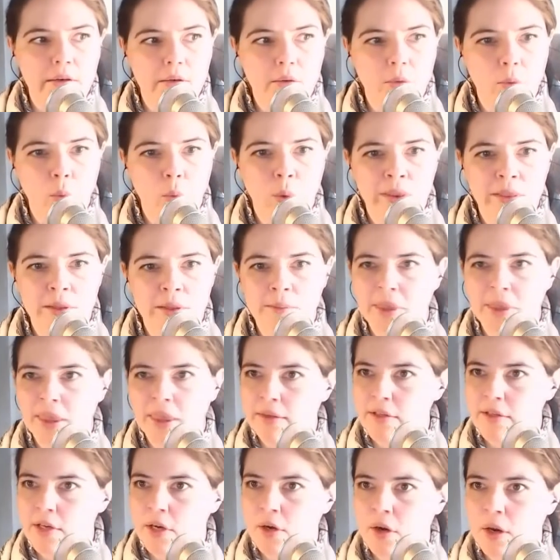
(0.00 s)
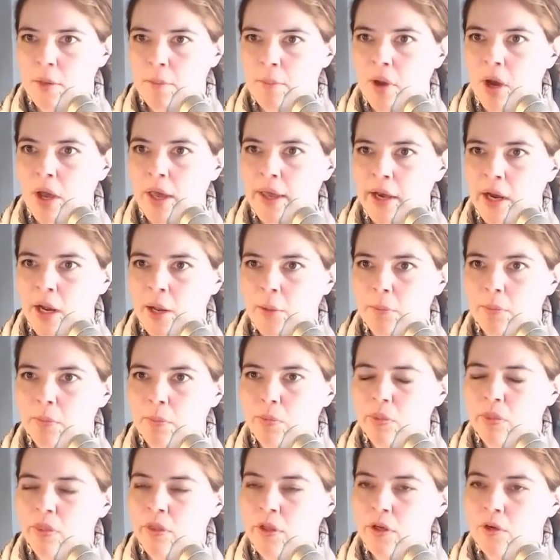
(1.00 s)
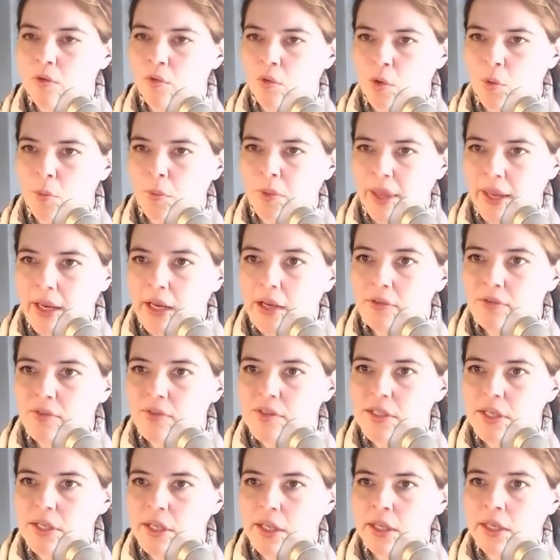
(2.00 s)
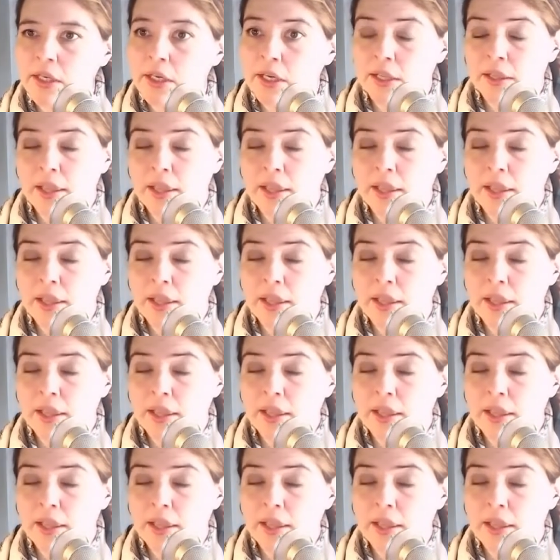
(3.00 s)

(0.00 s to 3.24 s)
when the military bought up the Groom Lake facility,